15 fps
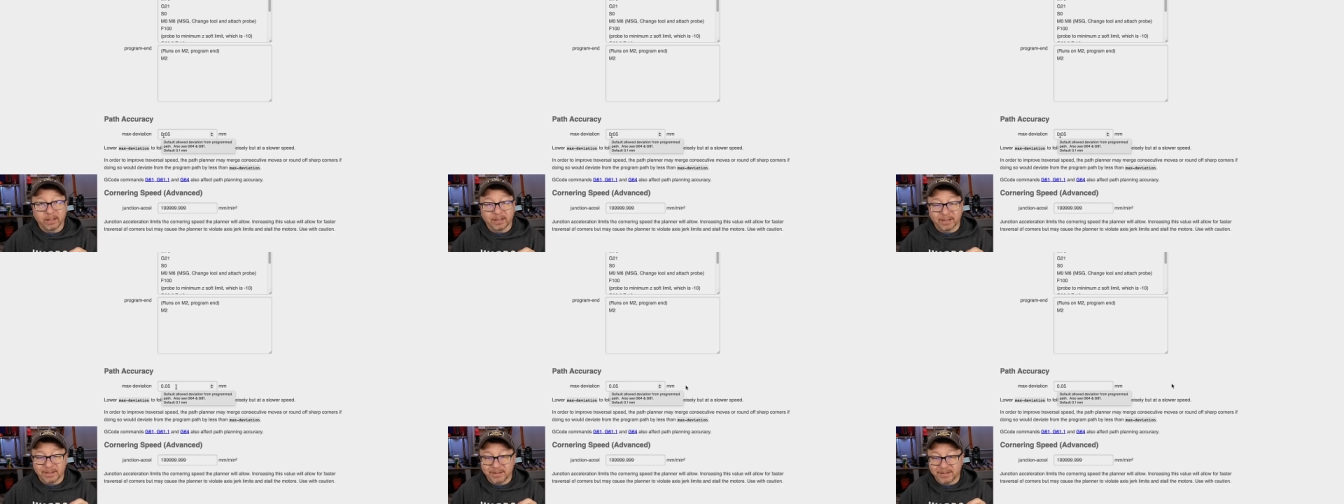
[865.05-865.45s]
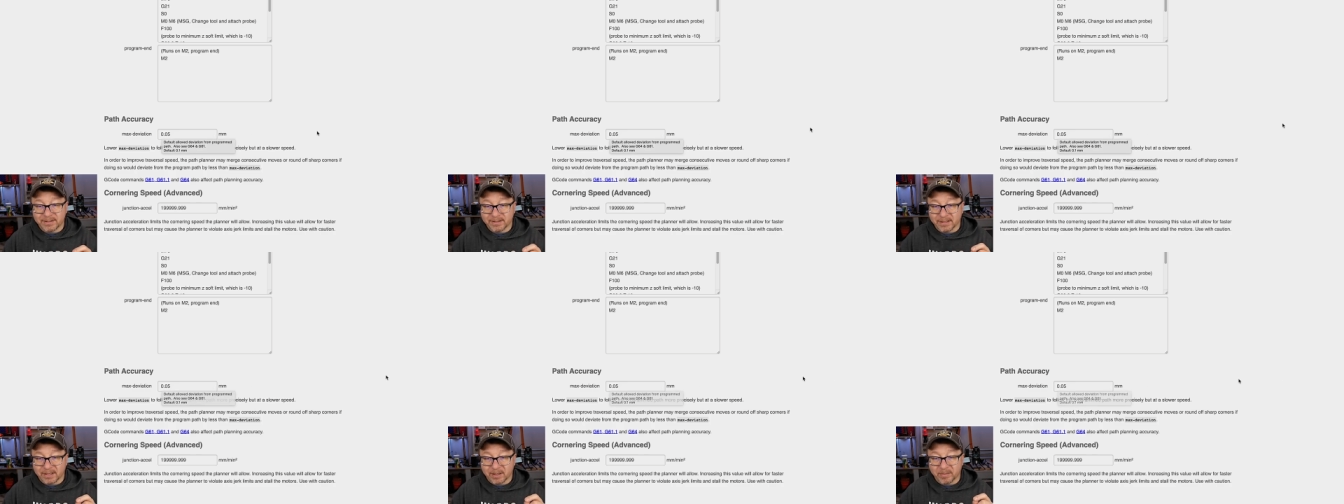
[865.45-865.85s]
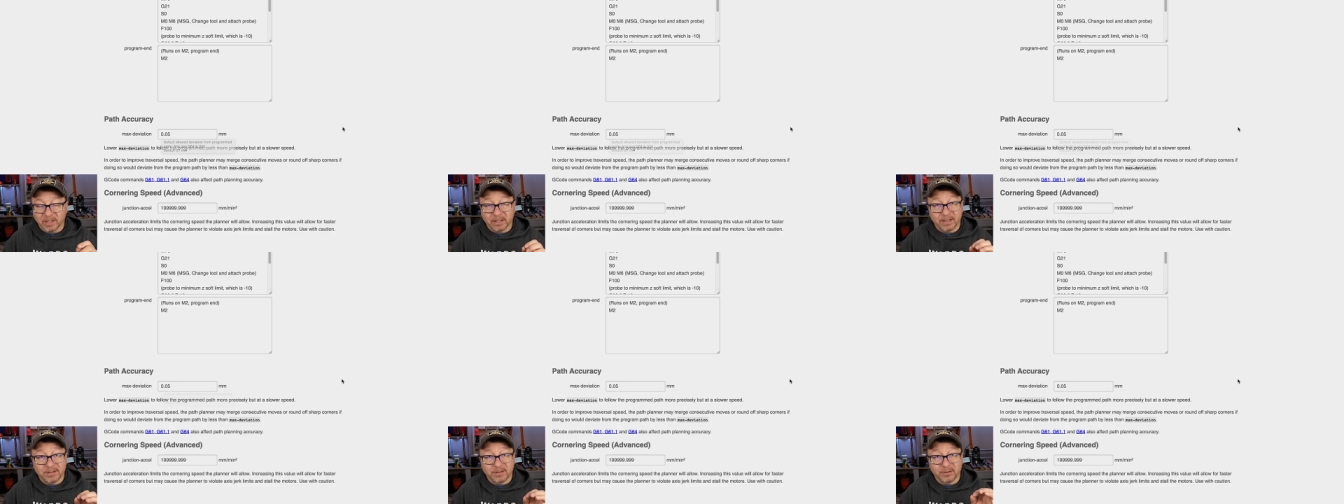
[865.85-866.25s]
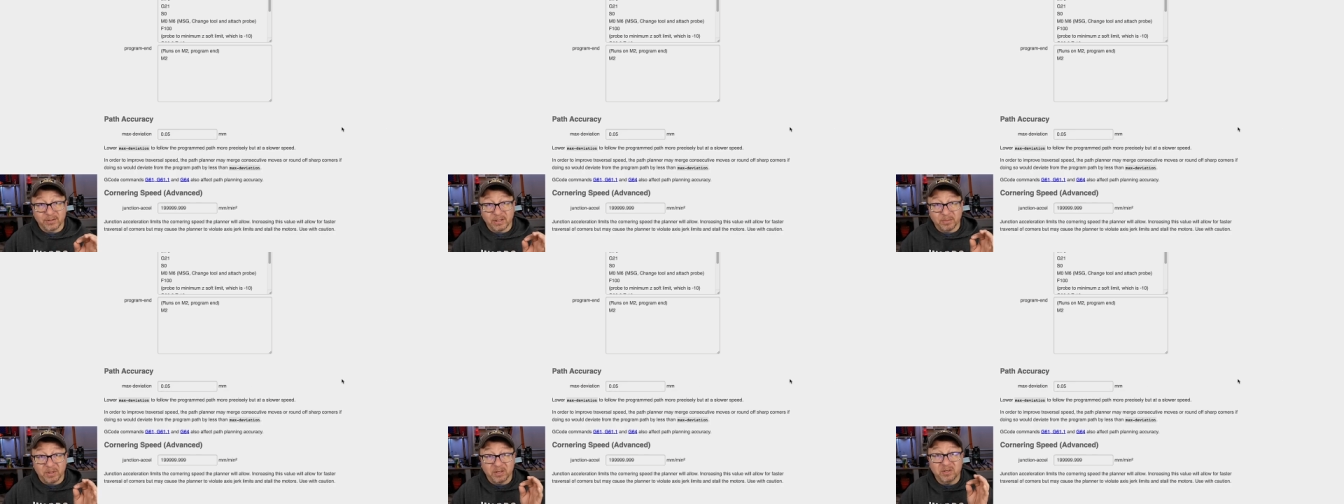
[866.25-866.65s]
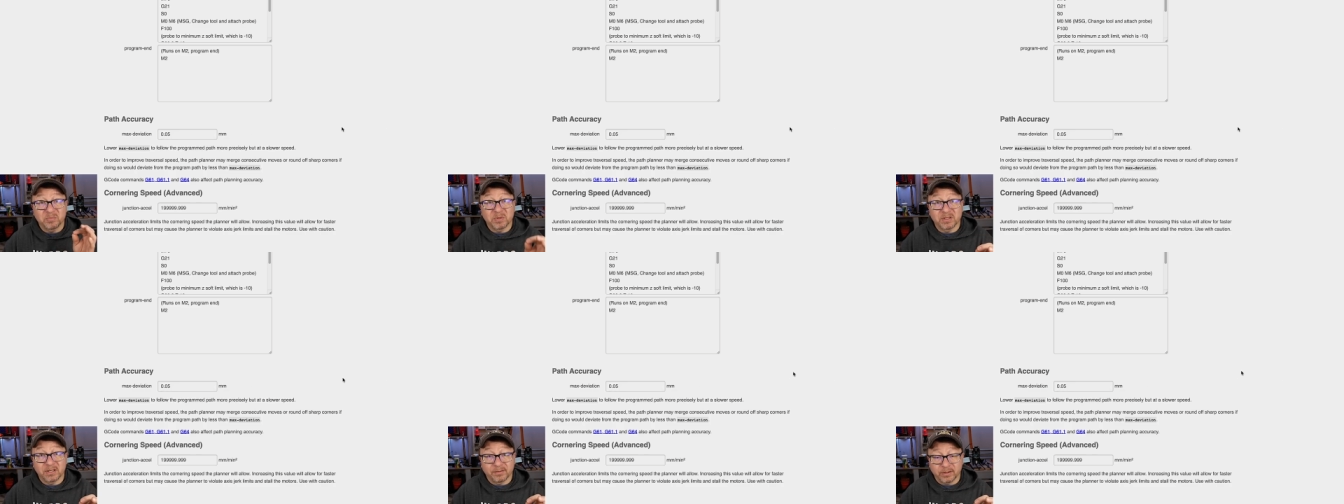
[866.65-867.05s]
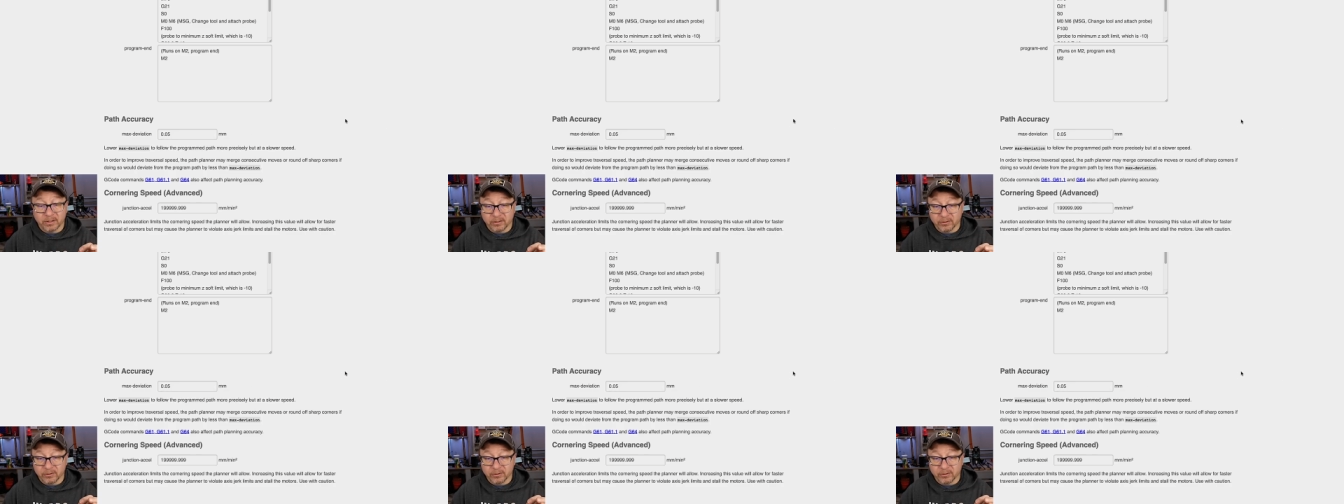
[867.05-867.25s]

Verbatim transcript: is um, unless there's something specific